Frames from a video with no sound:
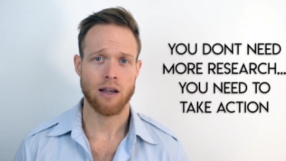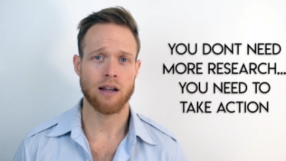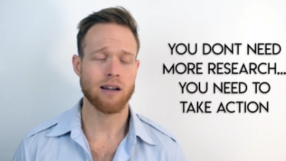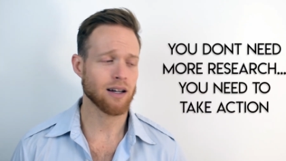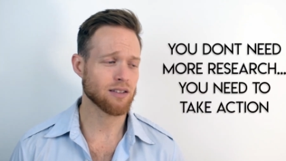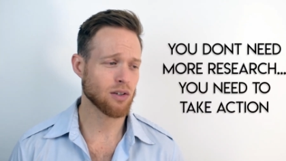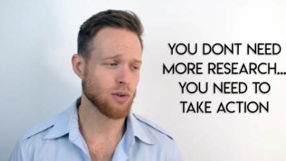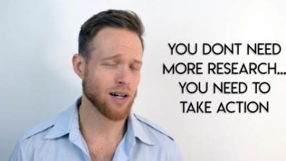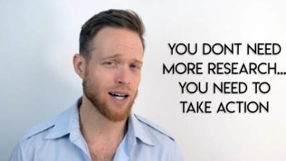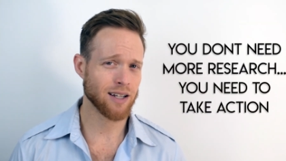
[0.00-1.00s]
And
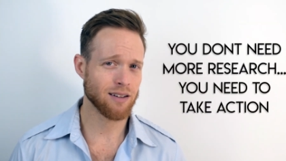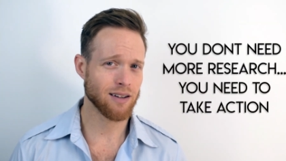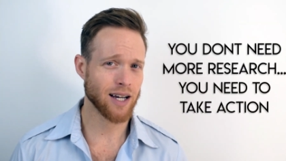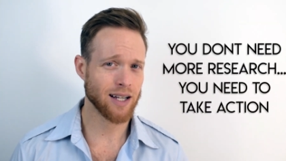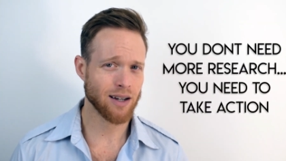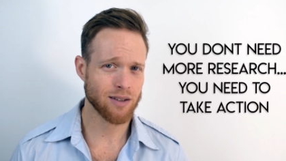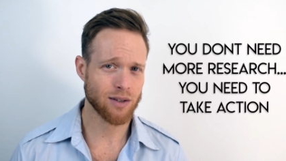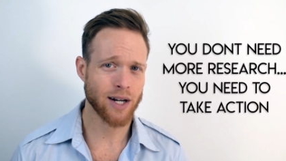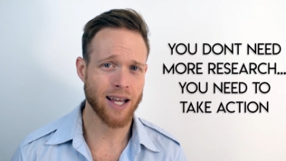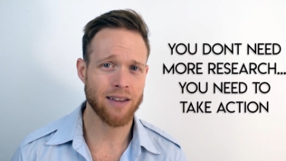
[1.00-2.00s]
so I
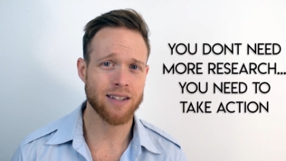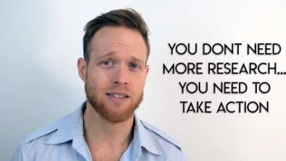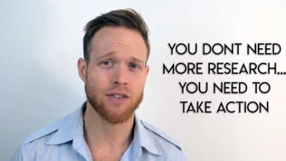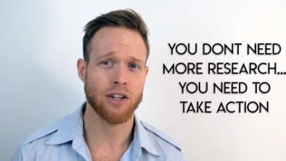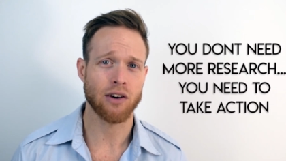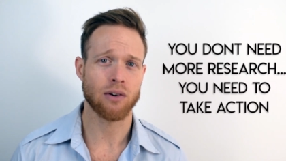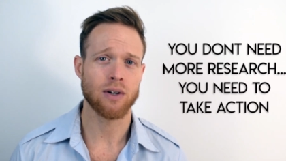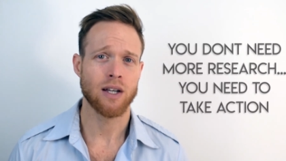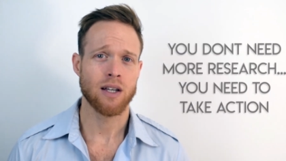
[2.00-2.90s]
want to end this video